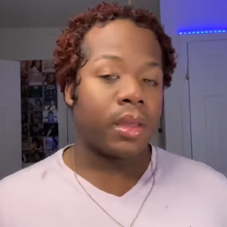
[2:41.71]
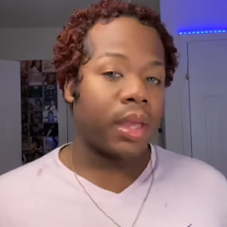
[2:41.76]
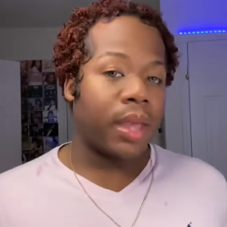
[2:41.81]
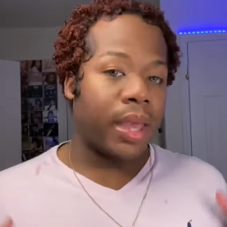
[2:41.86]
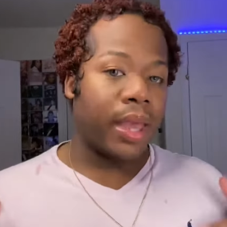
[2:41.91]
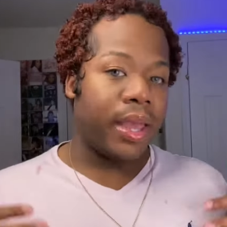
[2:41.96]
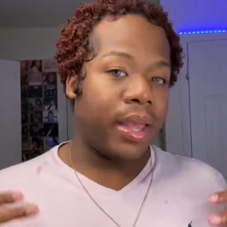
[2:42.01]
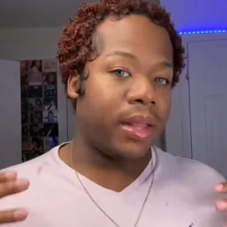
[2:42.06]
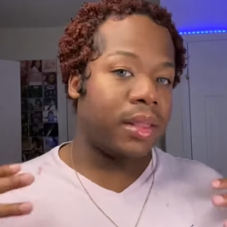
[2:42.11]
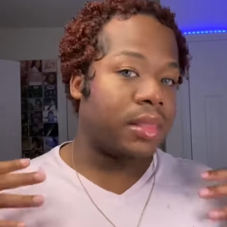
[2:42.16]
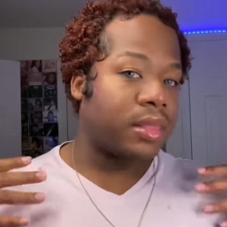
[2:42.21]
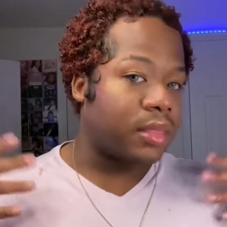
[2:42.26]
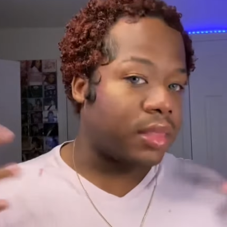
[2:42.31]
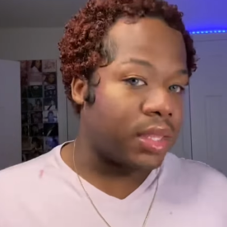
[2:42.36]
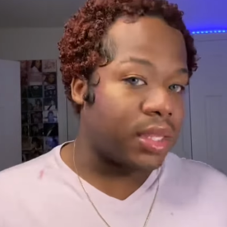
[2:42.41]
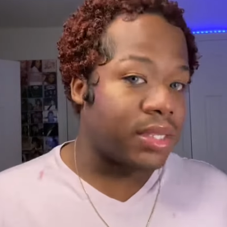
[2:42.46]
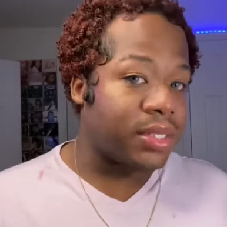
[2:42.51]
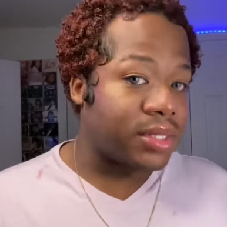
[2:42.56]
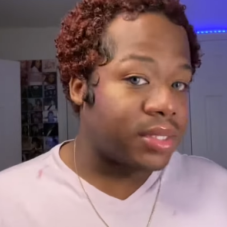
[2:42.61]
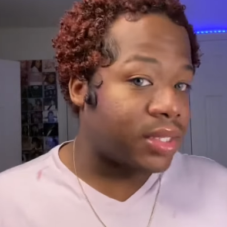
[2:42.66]
And
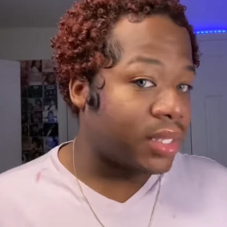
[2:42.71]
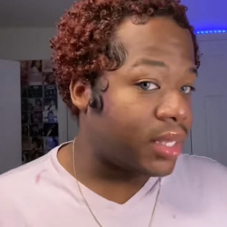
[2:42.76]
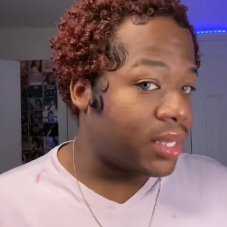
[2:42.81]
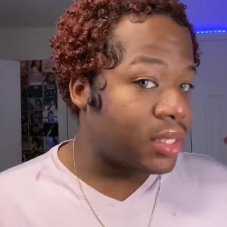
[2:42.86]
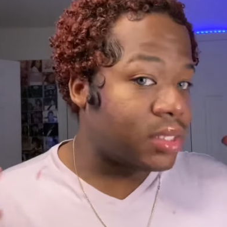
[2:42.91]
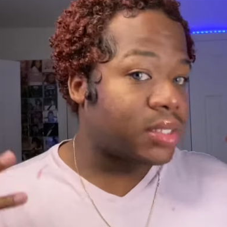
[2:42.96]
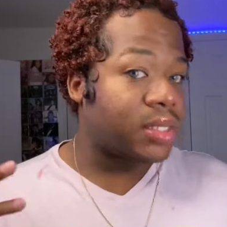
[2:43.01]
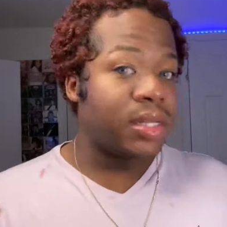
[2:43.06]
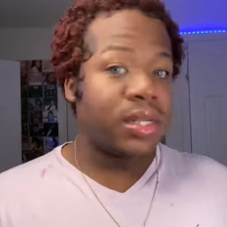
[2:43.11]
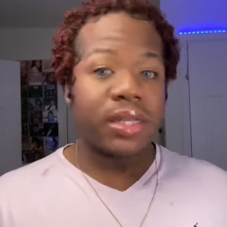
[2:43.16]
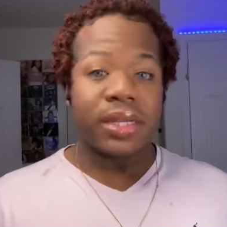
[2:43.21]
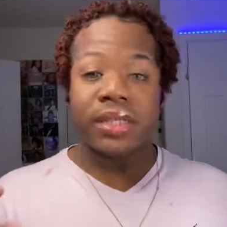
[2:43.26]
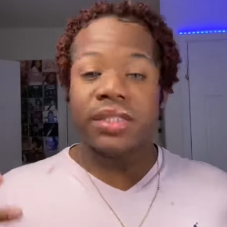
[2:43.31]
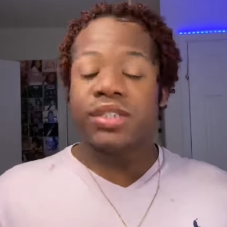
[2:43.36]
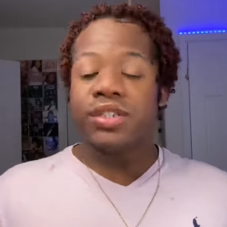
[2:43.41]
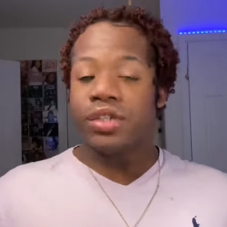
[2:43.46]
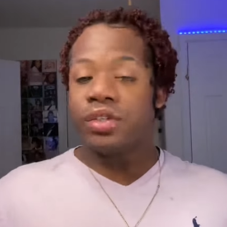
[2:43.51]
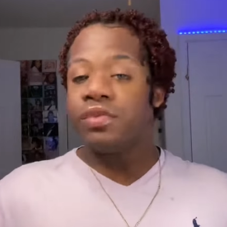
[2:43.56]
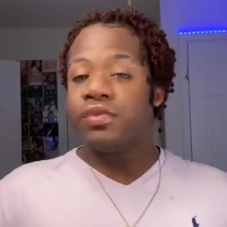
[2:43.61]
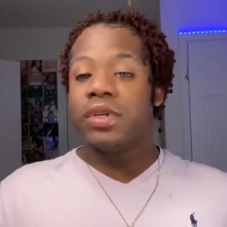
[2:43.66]
this is
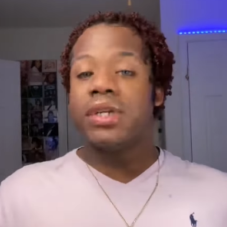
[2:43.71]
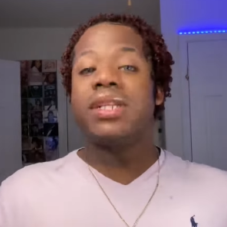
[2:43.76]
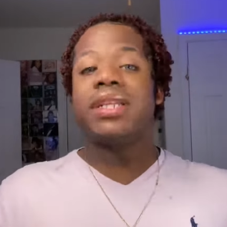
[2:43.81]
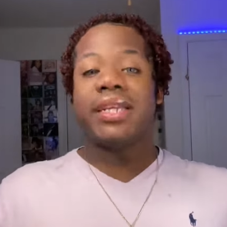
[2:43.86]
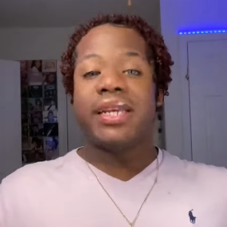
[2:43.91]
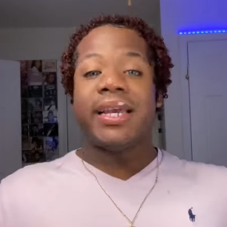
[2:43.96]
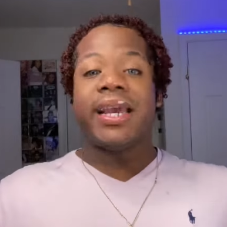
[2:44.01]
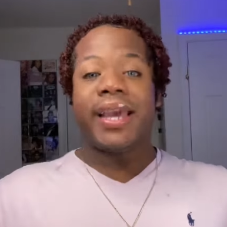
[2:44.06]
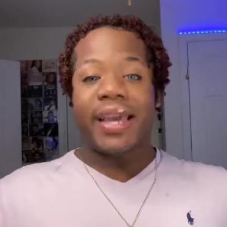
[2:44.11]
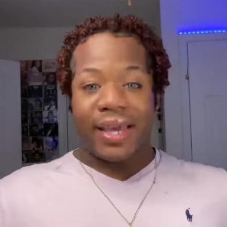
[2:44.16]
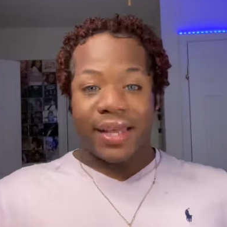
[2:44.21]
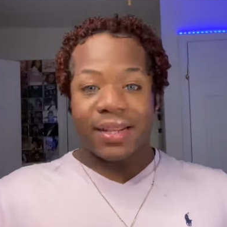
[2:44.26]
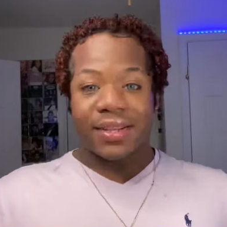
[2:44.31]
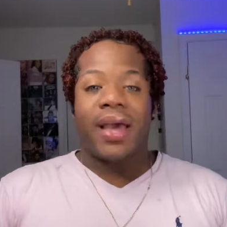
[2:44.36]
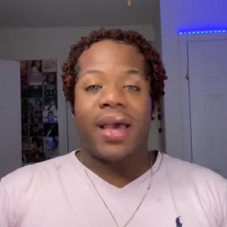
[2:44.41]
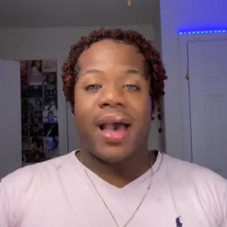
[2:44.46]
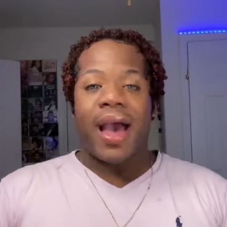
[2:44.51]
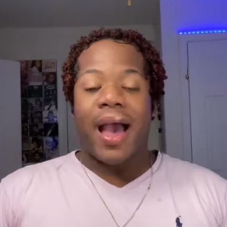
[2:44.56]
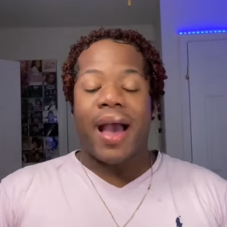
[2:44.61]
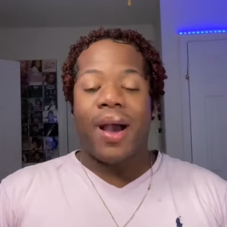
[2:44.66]
literally it.
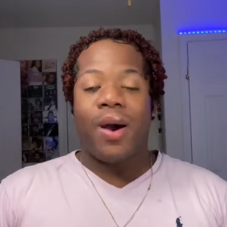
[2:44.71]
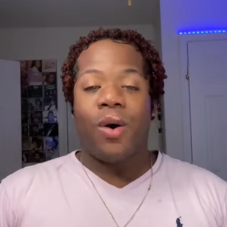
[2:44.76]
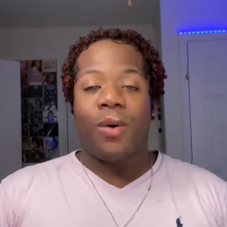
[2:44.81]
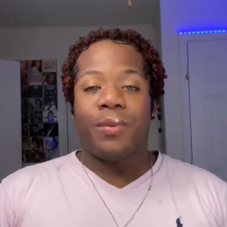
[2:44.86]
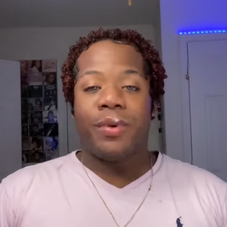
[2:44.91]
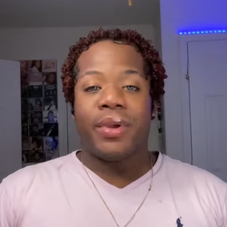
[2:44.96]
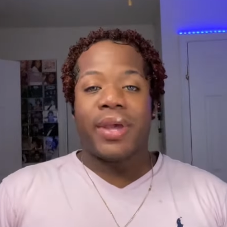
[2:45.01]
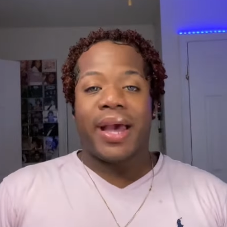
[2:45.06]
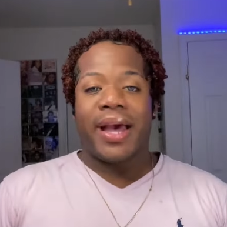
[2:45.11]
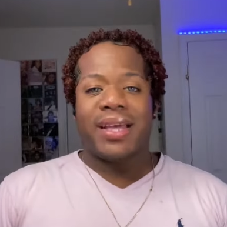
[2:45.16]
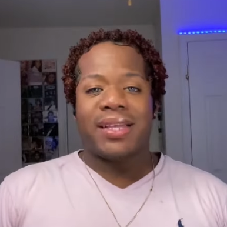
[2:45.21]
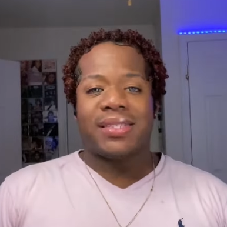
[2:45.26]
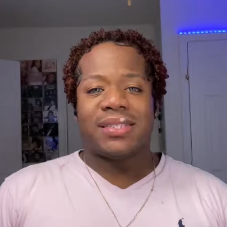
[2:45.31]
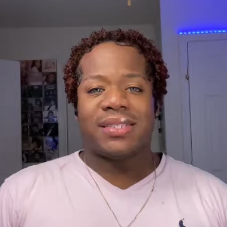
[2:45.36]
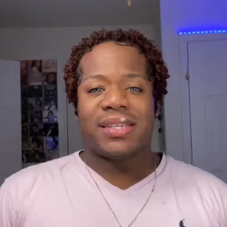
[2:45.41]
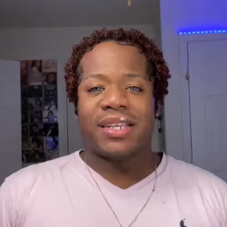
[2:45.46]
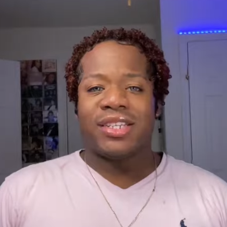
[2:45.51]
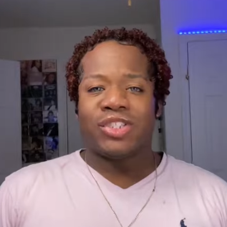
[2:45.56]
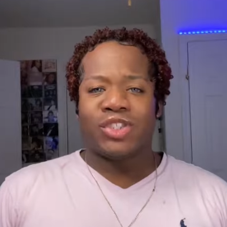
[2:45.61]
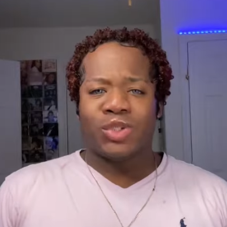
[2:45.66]
I hope you
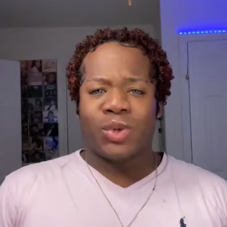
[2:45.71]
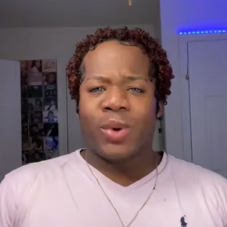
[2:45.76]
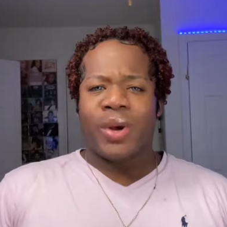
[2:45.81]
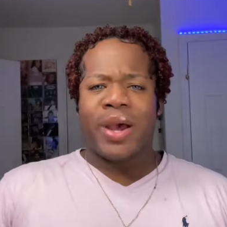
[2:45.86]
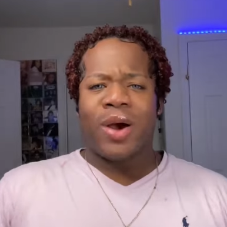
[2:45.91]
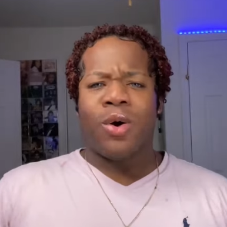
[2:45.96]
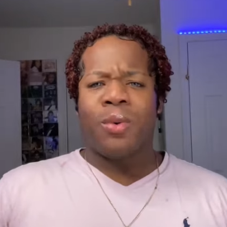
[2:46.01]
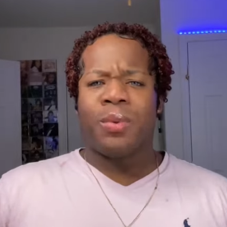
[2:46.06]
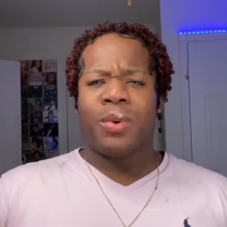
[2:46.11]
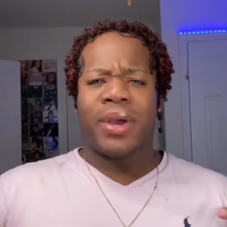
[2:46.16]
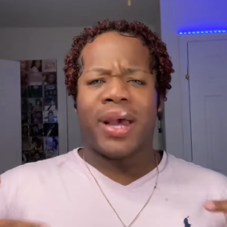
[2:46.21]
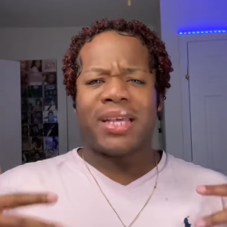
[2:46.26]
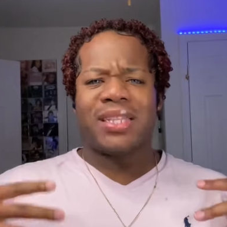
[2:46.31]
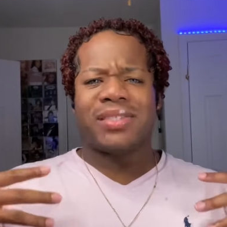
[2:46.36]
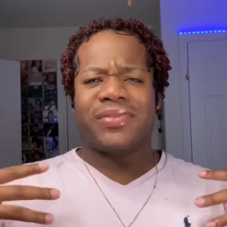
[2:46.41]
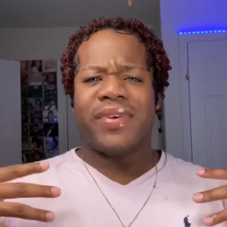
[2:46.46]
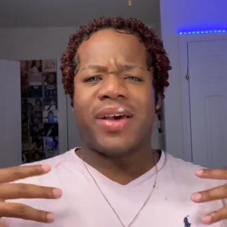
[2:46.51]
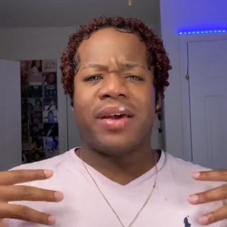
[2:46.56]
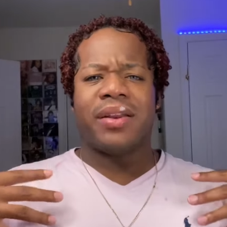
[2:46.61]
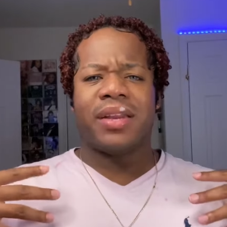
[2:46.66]
guys enjoy. I hope you guys
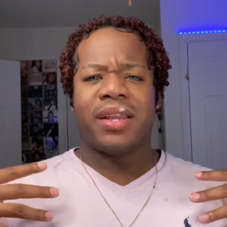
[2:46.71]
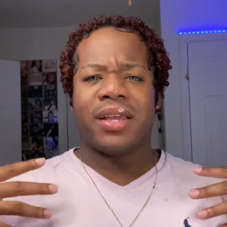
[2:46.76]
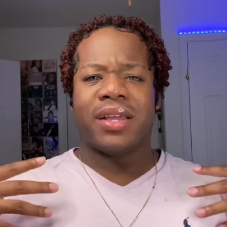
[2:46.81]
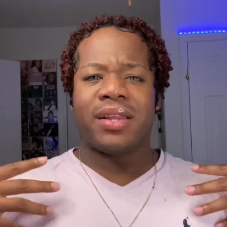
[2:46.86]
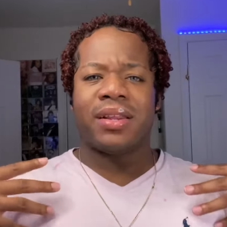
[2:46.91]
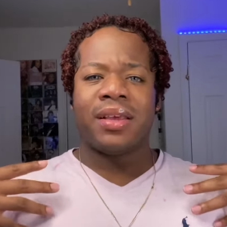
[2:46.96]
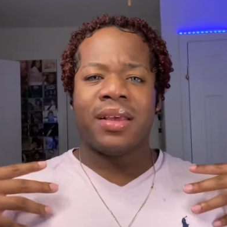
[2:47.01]
find it